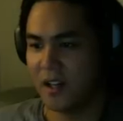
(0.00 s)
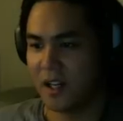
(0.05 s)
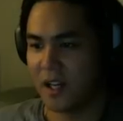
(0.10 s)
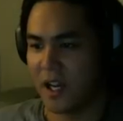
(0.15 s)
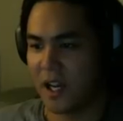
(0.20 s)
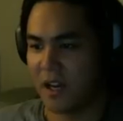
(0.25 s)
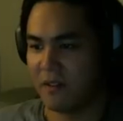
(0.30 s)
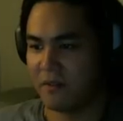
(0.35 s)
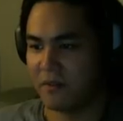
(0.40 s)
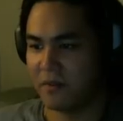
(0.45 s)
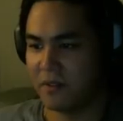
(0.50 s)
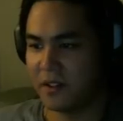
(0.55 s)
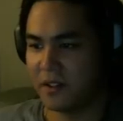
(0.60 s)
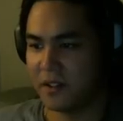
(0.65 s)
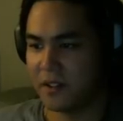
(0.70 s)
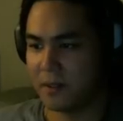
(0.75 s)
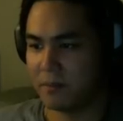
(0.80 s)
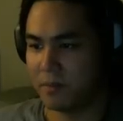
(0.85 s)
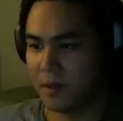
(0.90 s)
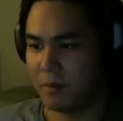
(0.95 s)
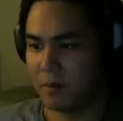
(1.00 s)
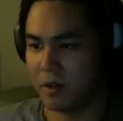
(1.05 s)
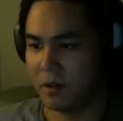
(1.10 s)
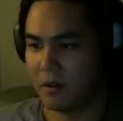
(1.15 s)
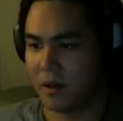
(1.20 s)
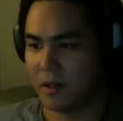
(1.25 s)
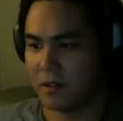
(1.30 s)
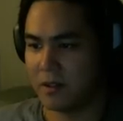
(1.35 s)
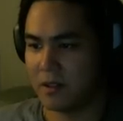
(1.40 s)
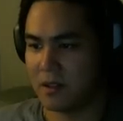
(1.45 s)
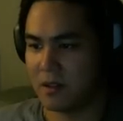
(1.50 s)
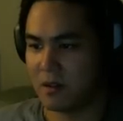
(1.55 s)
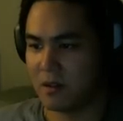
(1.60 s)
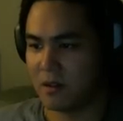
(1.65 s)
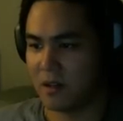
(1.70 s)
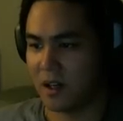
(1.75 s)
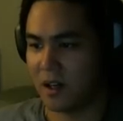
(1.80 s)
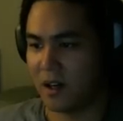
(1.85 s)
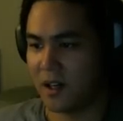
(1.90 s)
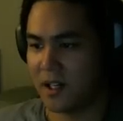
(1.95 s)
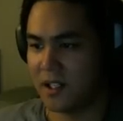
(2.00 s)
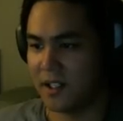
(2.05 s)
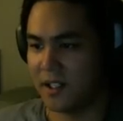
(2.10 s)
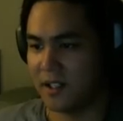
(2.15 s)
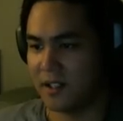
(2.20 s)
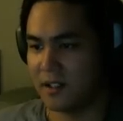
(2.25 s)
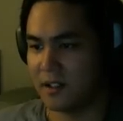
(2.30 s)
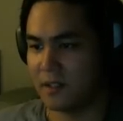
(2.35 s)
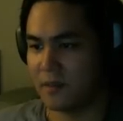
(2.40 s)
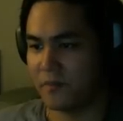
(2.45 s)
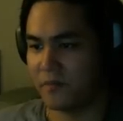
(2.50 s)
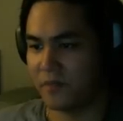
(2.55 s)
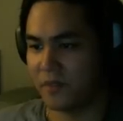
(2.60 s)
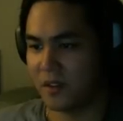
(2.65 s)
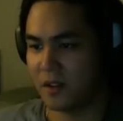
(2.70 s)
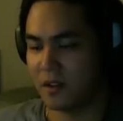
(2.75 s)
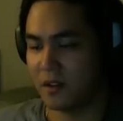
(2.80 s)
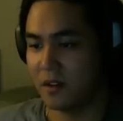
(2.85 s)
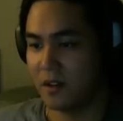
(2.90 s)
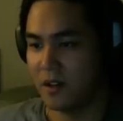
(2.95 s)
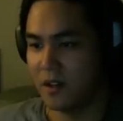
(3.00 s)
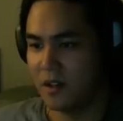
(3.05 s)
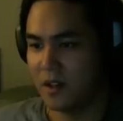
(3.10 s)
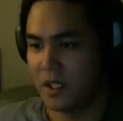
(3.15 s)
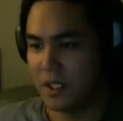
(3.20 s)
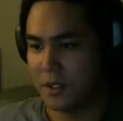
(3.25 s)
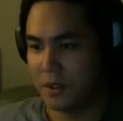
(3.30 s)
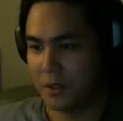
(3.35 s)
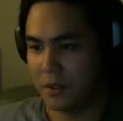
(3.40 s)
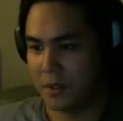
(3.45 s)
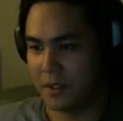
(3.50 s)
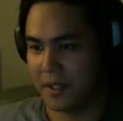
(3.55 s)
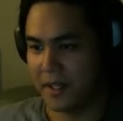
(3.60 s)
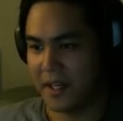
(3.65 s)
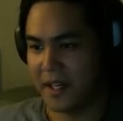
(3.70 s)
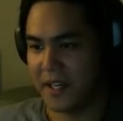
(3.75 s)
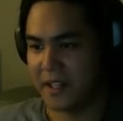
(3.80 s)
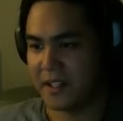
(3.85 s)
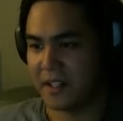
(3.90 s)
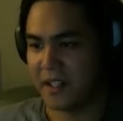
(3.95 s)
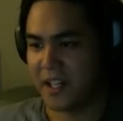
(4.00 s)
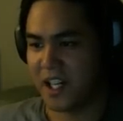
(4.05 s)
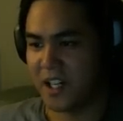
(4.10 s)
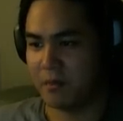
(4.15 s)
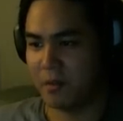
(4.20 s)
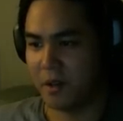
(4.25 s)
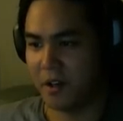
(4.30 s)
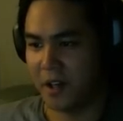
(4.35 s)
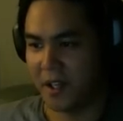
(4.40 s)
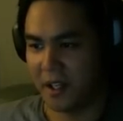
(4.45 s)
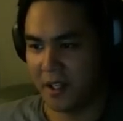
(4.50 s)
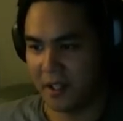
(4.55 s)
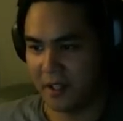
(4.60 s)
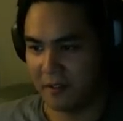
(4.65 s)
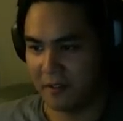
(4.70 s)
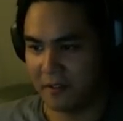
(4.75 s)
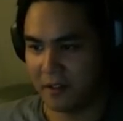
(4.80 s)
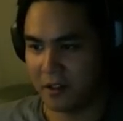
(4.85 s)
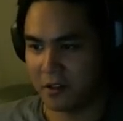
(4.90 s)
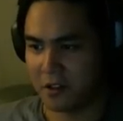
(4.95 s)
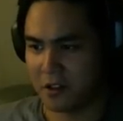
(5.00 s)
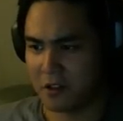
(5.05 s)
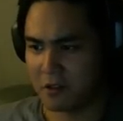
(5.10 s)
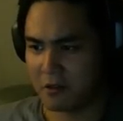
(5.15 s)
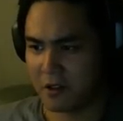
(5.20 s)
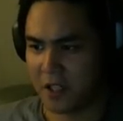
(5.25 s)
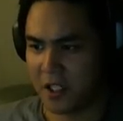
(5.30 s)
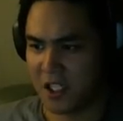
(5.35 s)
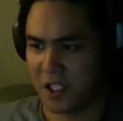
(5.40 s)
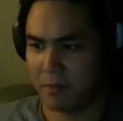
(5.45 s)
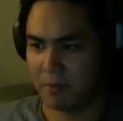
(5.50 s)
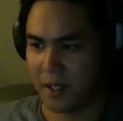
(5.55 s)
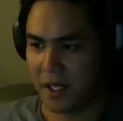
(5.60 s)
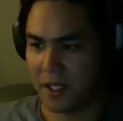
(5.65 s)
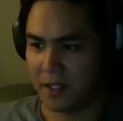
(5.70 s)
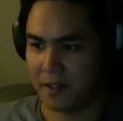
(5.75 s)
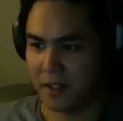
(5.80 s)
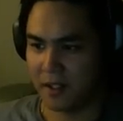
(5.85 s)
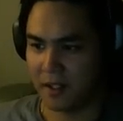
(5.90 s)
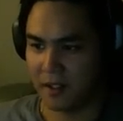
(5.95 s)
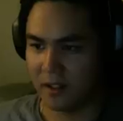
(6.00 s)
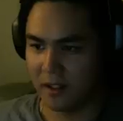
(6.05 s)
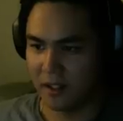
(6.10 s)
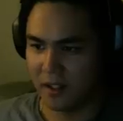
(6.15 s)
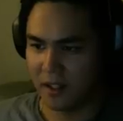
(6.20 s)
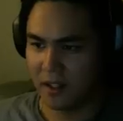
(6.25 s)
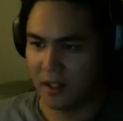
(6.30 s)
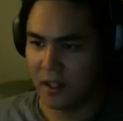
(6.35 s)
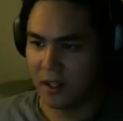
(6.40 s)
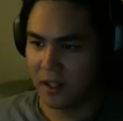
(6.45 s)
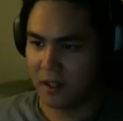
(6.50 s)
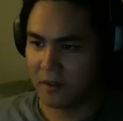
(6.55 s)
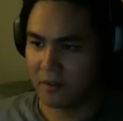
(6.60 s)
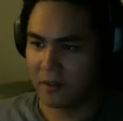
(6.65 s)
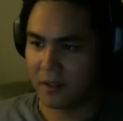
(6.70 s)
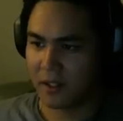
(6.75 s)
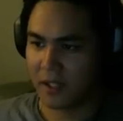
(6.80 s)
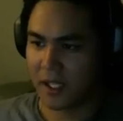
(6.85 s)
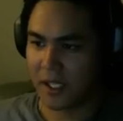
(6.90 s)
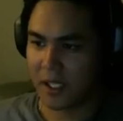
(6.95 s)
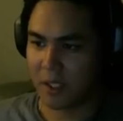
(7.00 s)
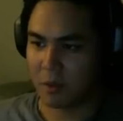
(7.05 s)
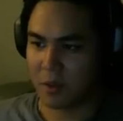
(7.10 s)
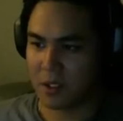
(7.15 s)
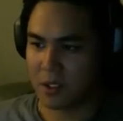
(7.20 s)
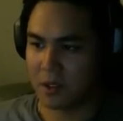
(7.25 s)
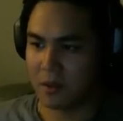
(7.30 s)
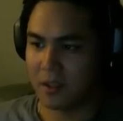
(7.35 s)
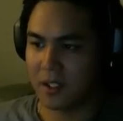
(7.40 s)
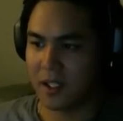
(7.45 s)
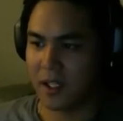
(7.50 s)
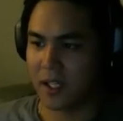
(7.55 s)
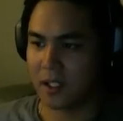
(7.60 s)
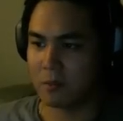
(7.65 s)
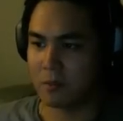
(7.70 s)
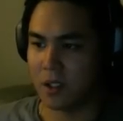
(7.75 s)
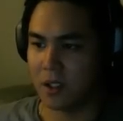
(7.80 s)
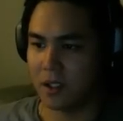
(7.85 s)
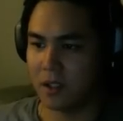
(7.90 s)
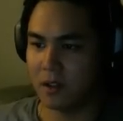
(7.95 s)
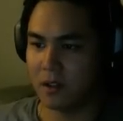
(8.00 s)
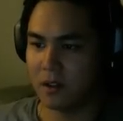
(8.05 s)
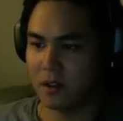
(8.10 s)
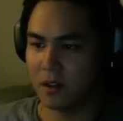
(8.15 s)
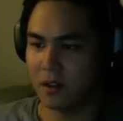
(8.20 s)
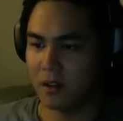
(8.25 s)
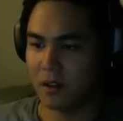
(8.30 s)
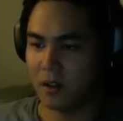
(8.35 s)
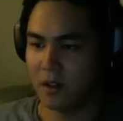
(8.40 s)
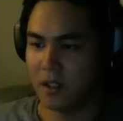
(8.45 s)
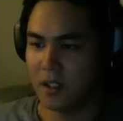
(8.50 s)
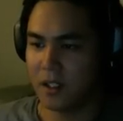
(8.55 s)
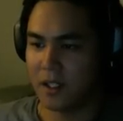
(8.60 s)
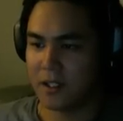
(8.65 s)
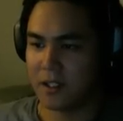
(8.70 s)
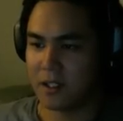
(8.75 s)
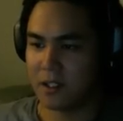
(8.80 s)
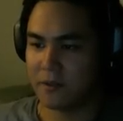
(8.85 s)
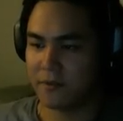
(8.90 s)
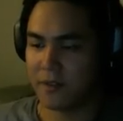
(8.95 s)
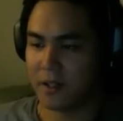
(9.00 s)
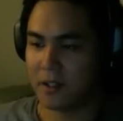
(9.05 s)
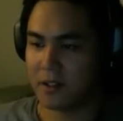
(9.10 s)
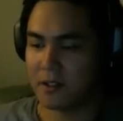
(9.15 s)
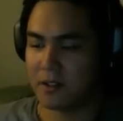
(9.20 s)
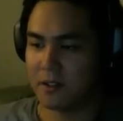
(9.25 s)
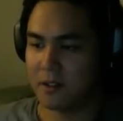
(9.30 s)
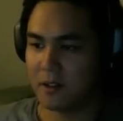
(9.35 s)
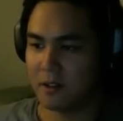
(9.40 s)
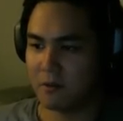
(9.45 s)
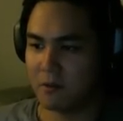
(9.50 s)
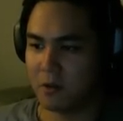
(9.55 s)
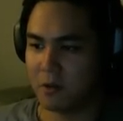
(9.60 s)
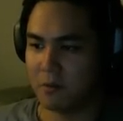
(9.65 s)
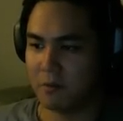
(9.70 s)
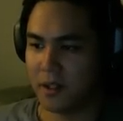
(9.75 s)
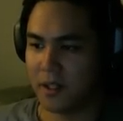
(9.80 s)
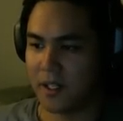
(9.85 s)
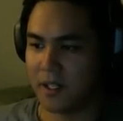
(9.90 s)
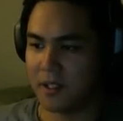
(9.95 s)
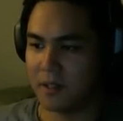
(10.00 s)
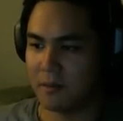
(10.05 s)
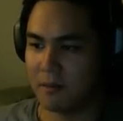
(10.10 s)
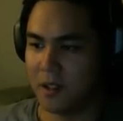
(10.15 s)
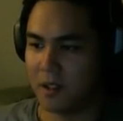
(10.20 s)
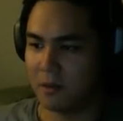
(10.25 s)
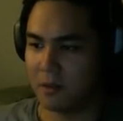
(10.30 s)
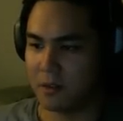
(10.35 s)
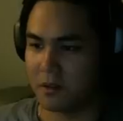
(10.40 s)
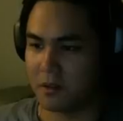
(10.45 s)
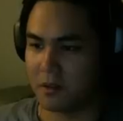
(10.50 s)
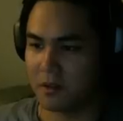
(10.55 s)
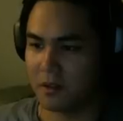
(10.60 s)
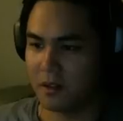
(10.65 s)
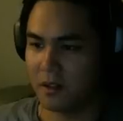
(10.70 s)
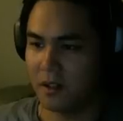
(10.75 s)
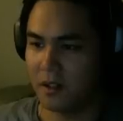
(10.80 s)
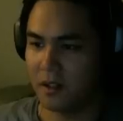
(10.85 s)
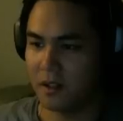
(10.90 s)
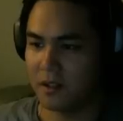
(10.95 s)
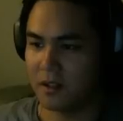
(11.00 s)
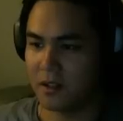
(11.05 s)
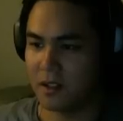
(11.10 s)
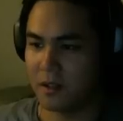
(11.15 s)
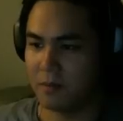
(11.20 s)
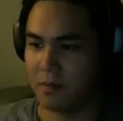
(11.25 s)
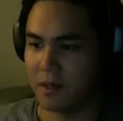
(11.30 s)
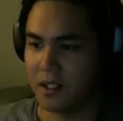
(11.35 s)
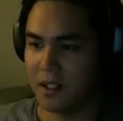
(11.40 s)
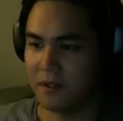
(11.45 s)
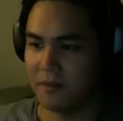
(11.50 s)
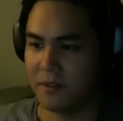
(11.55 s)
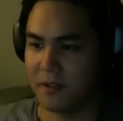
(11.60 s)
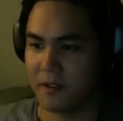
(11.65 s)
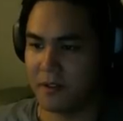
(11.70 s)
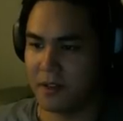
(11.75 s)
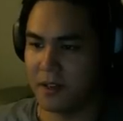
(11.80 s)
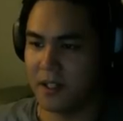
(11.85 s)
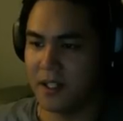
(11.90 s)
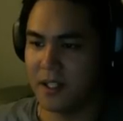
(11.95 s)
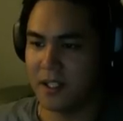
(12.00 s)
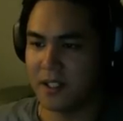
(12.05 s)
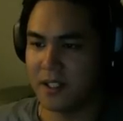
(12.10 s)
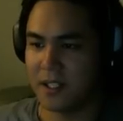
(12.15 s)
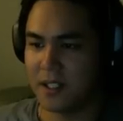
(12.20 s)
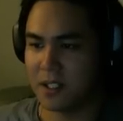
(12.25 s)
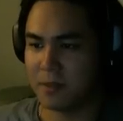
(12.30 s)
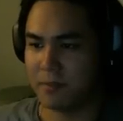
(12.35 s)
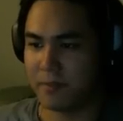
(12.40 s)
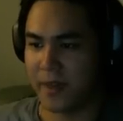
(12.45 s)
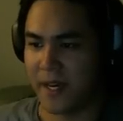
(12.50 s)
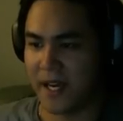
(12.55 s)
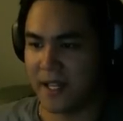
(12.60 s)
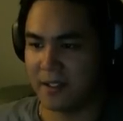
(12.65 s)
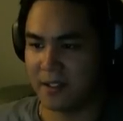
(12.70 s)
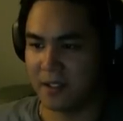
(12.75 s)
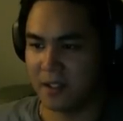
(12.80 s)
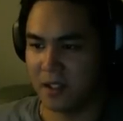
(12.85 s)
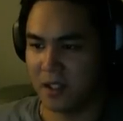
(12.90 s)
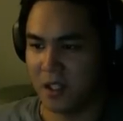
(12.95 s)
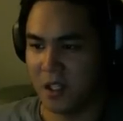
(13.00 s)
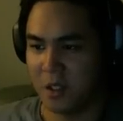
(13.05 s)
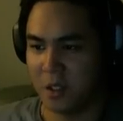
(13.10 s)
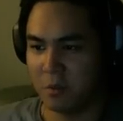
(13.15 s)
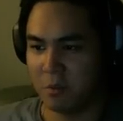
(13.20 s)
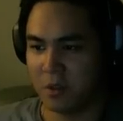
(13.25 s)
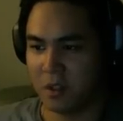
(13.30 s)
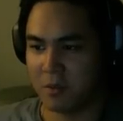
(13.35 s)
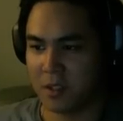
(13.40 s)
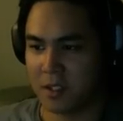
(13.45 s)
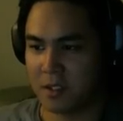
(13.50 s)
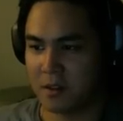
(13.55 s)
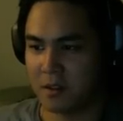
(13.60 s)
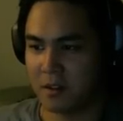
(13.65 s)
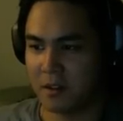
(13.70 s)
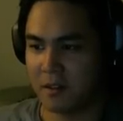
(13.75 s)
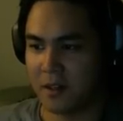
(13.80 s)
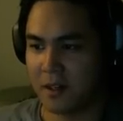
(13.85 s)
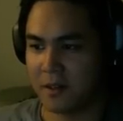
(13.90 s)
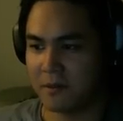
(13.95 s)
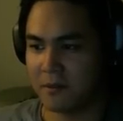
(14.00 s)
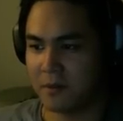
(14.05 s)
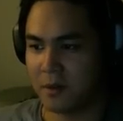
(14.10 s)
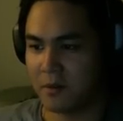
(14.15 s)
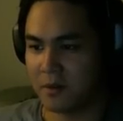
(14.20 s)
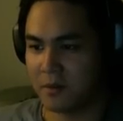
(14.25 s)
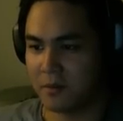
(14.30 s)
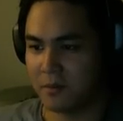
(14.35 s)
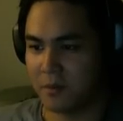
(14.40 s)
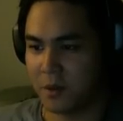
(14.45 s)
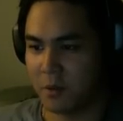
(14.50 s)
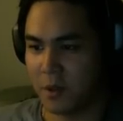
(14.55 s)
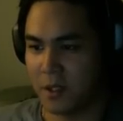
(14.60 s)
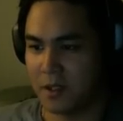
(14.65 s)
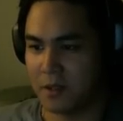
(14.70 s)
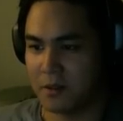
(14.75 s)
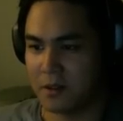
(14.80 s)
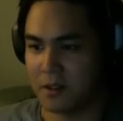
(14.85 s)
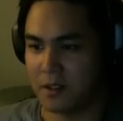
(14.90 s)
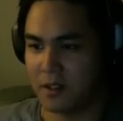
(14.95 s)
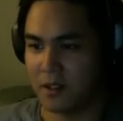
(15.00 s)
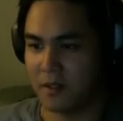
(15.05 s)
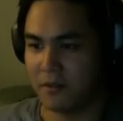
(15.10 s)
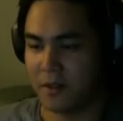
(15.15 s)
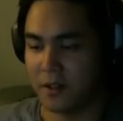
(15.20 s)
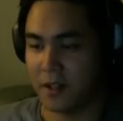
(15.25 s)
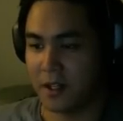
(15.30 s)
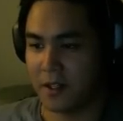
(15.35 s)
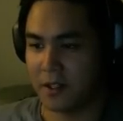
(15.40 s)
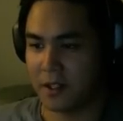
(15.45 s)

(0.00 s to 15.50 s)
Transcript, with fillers: I have a feeling that people around this school are heartless. Today at the library, I found a strange painting. It felt like it was looking at me. I just found a secret room behind the mirrors. December 11th. It's bad. When I was looking out from the windows of another